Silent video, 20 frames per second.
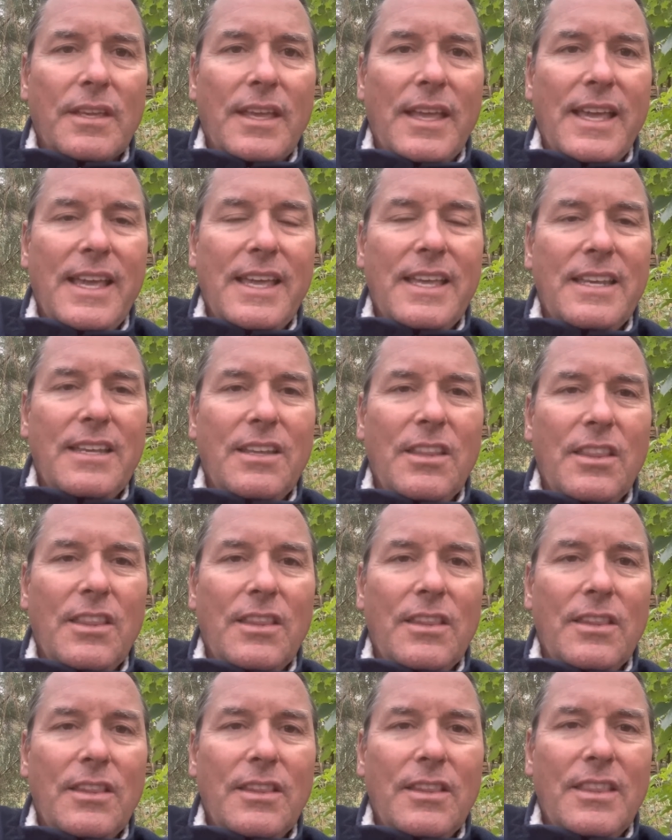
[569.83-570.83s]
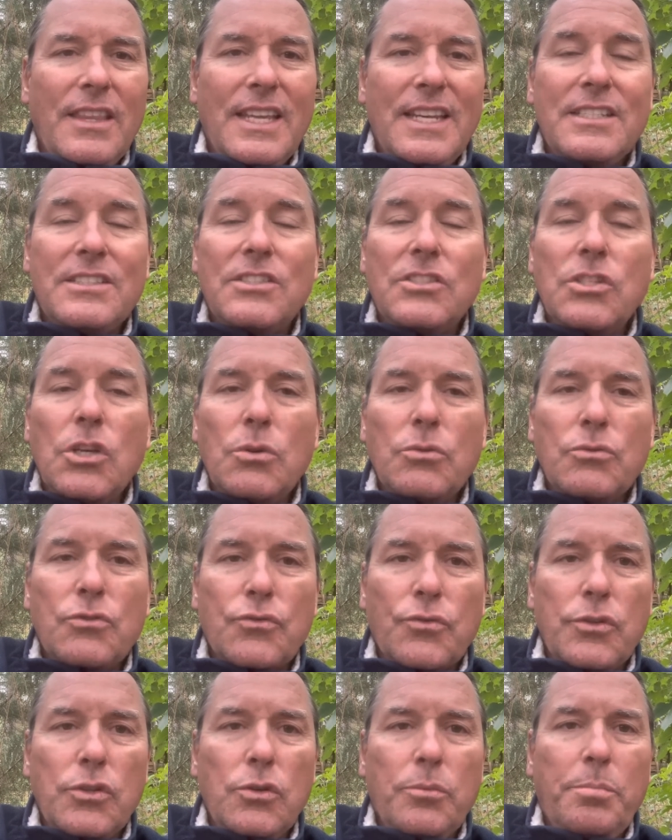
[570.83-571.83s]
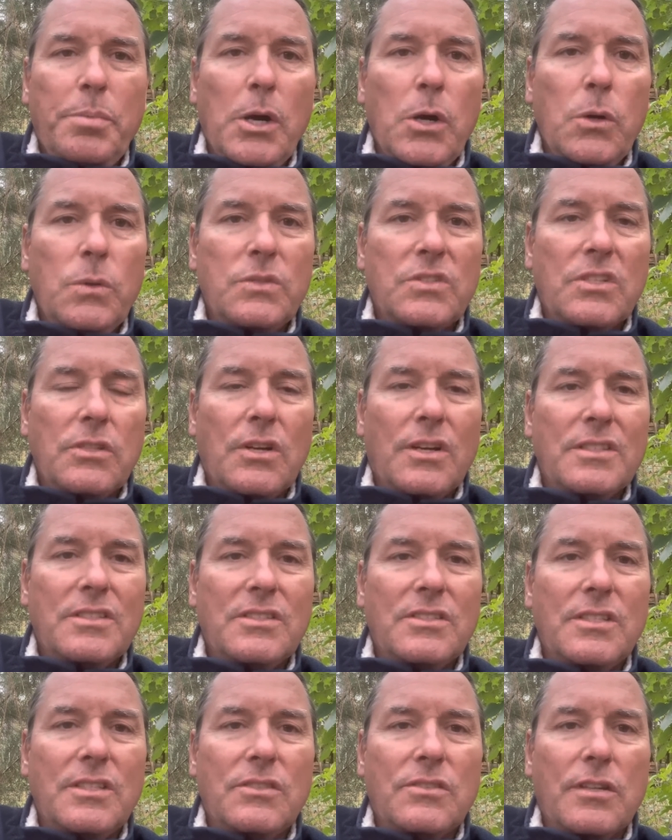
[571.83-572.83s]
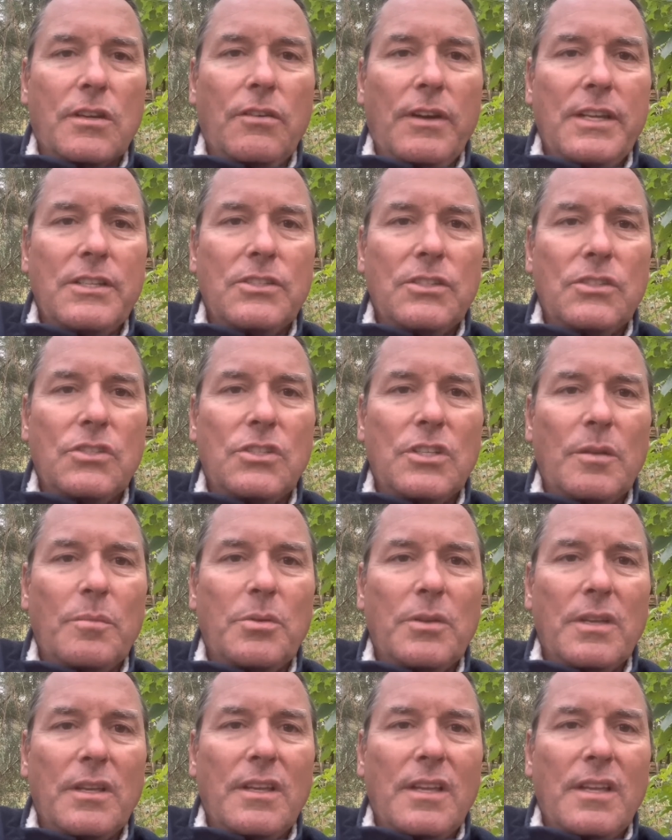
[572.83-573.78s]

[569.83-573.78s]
And it is so true post narcissistic relationship.